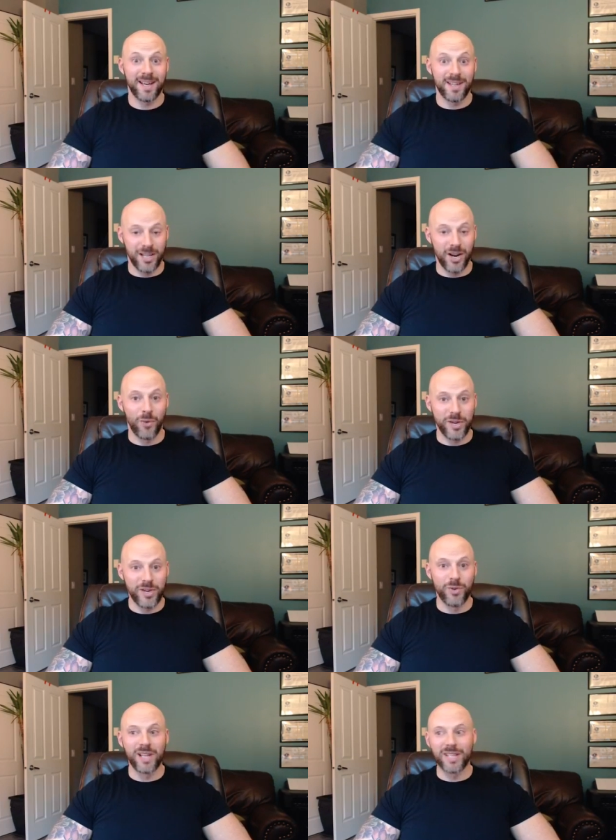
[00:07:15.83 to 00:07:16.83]
You know, when you
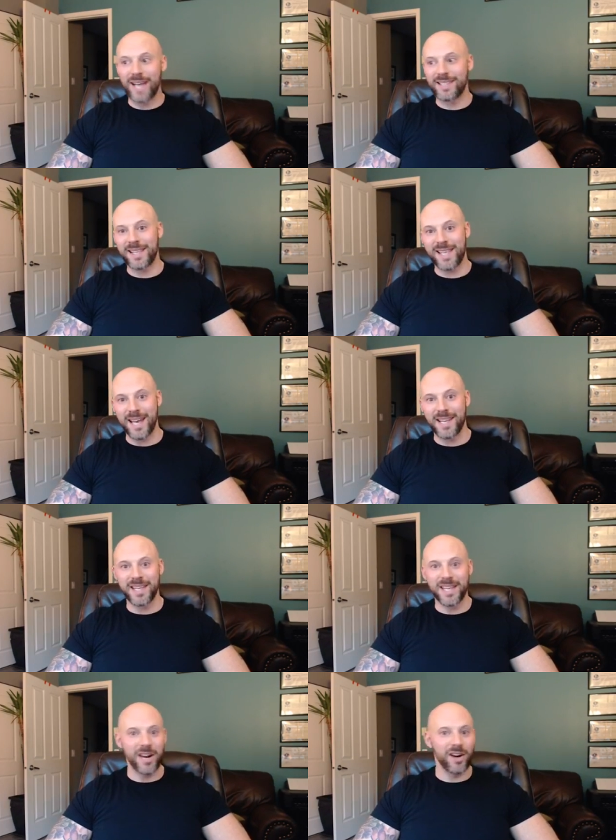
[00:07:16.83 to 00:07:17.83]
realize at the end of the
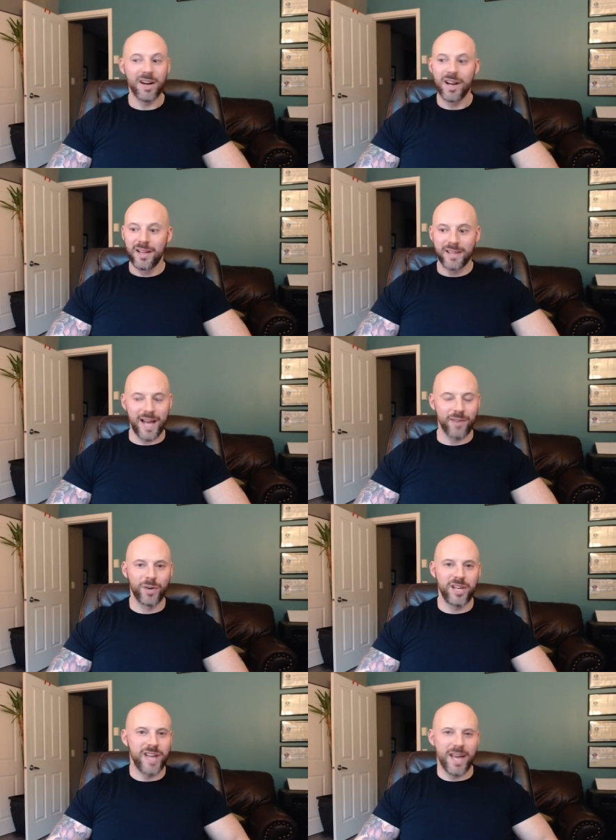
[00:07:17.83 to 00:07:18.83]
year that,
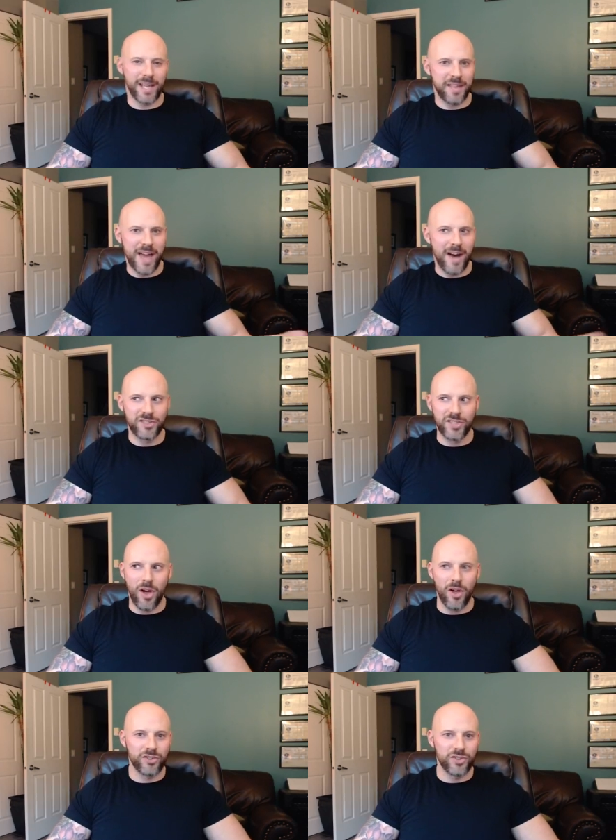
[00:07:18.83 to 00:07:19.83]
what do you get? Like $1,000
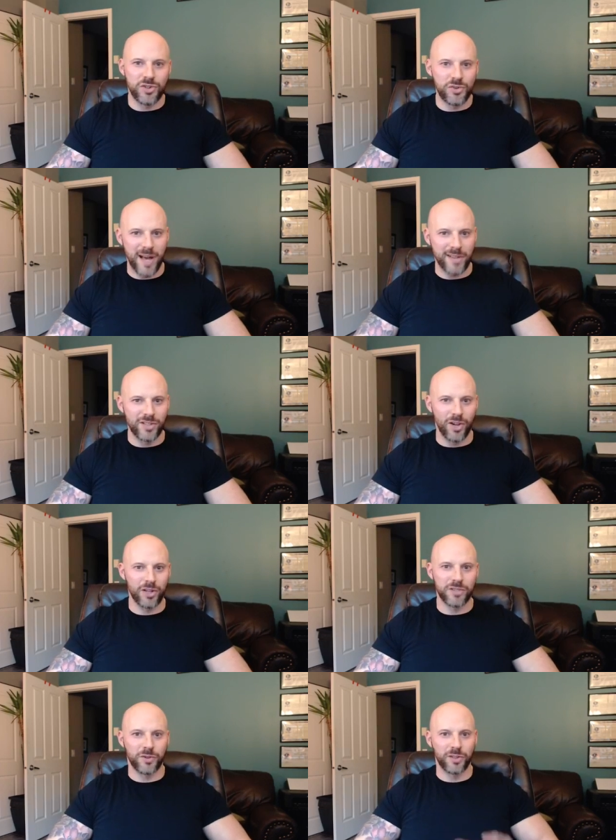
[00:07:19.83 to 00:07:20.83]
or
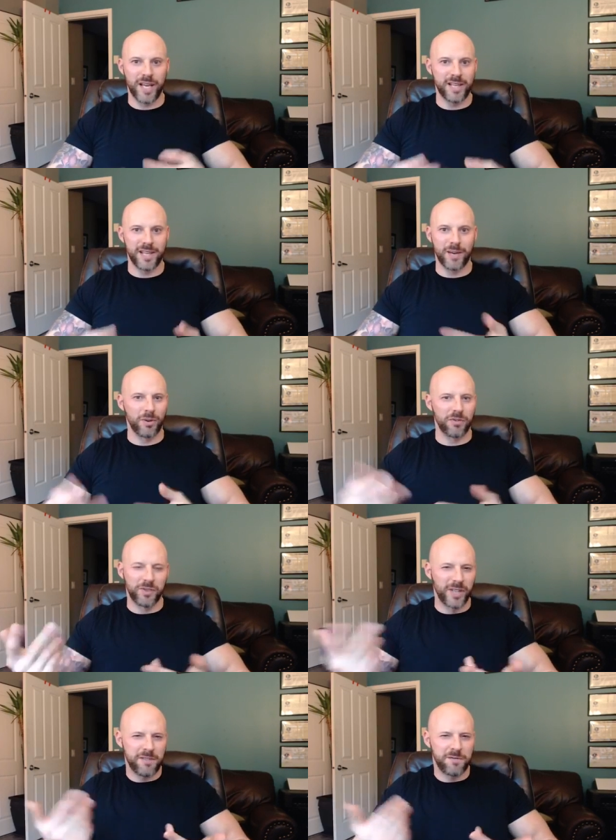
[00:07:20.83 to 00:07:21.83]
$2,000 for like the
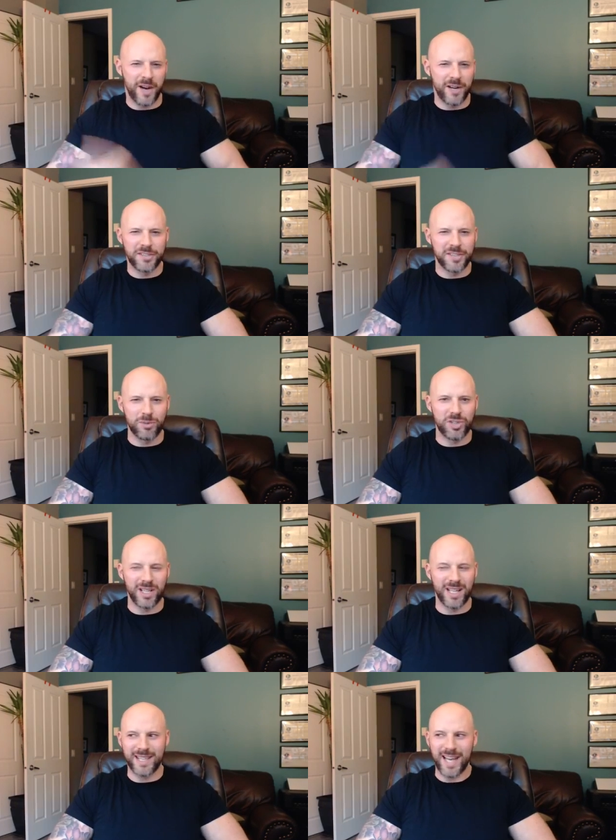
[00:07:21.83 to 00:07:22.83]
relief fund or some
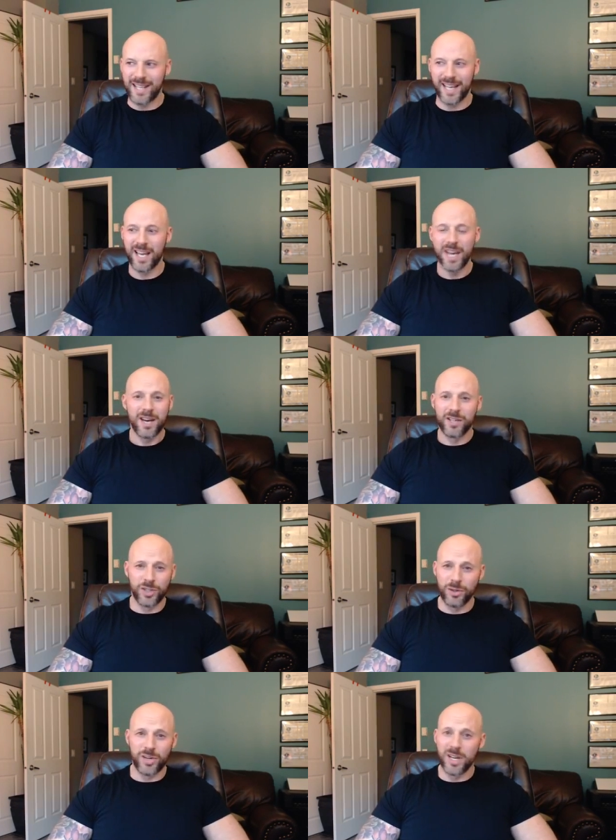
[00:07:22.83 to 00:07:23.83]
shit like that. Like,
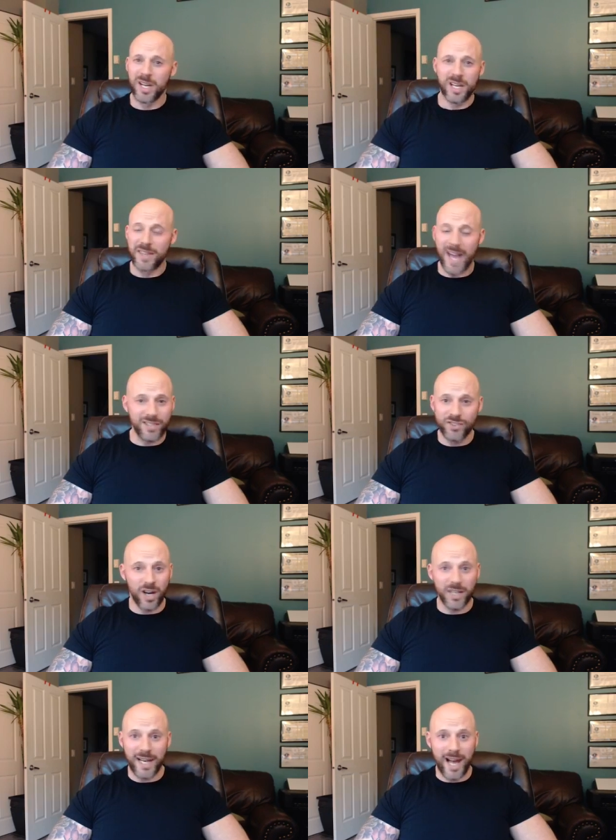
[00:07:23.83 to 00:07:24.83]
dude, that's
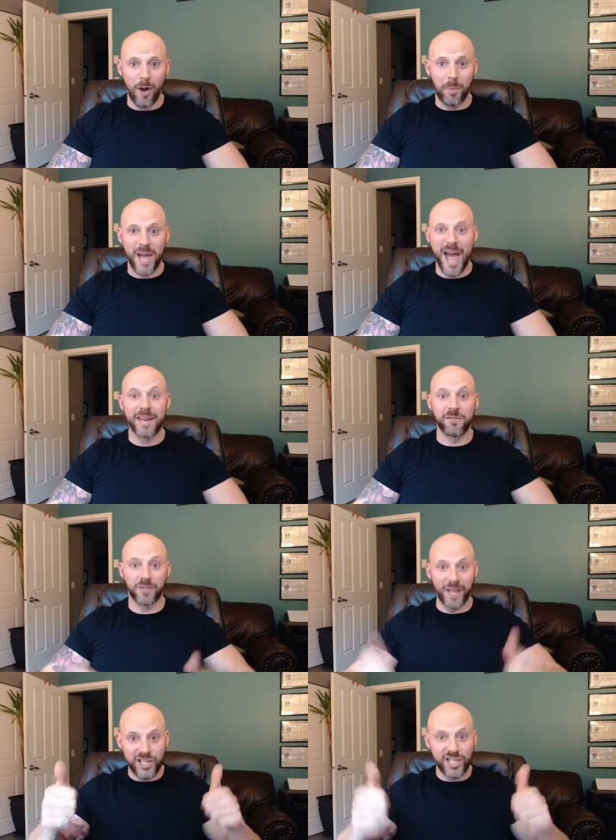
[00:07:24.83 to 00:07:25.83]
not going to help you. And
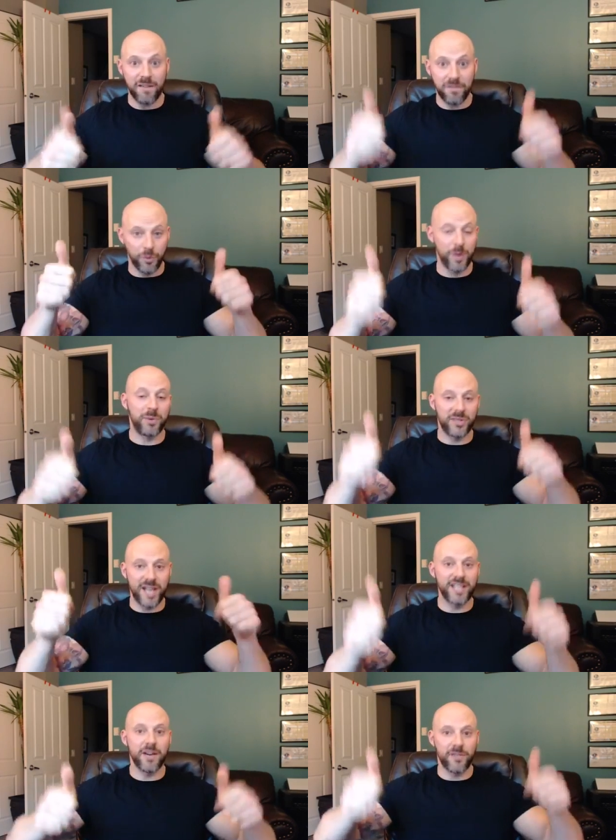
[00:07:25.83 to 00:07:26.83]
inflation of
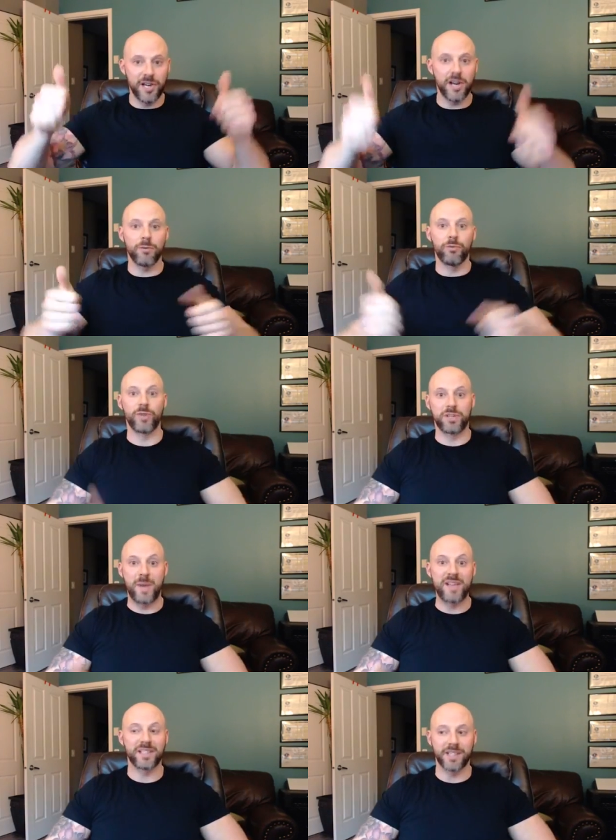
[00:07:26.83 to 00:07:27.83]
3% every year, which
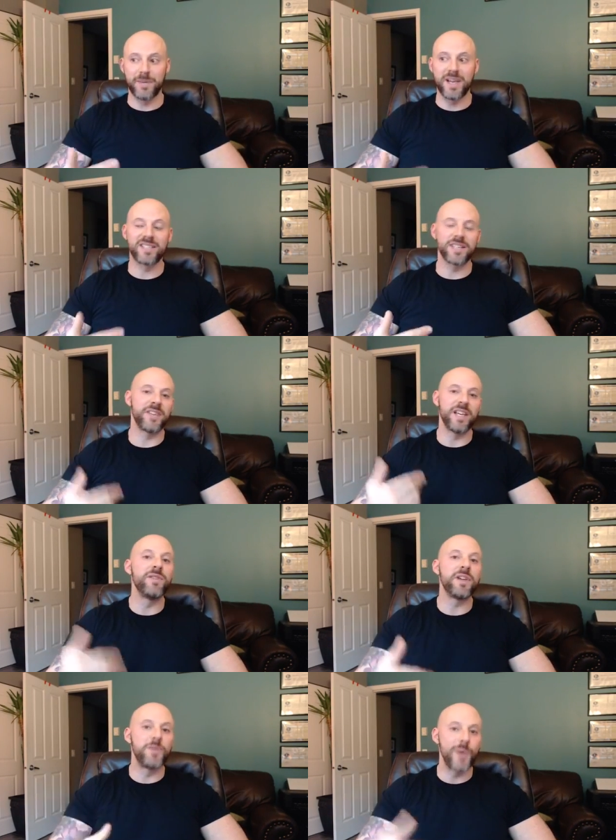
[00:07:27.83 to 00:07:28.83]
basically means
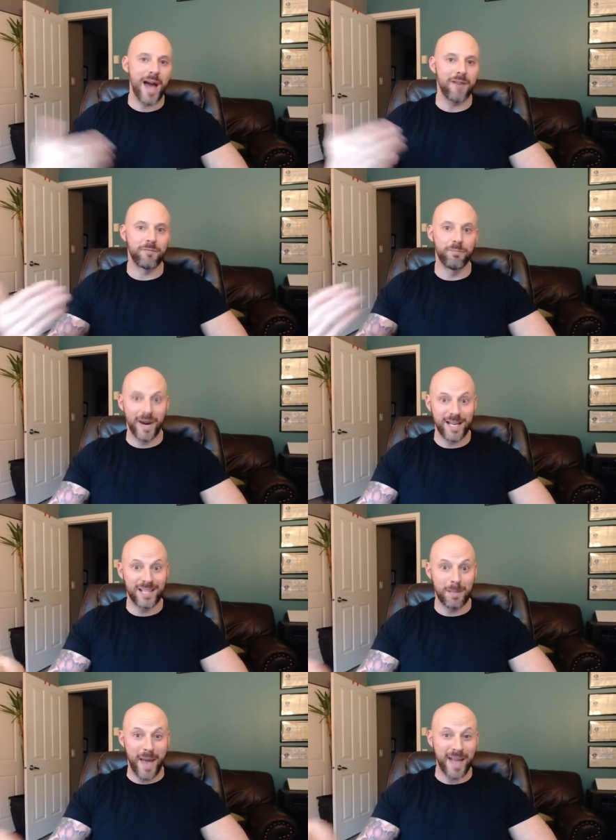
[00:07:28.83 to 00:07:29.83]
even if you have money in
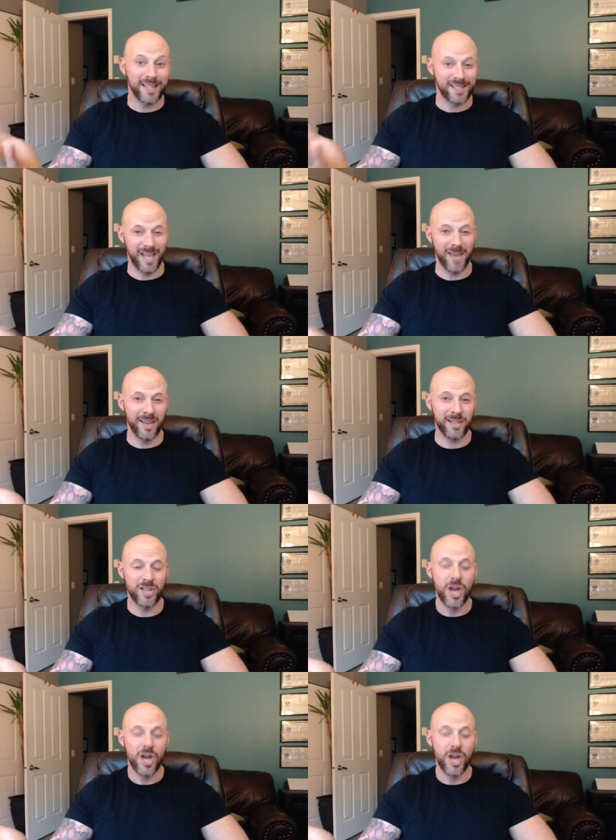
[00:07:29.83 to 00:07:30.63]
the bank as savings,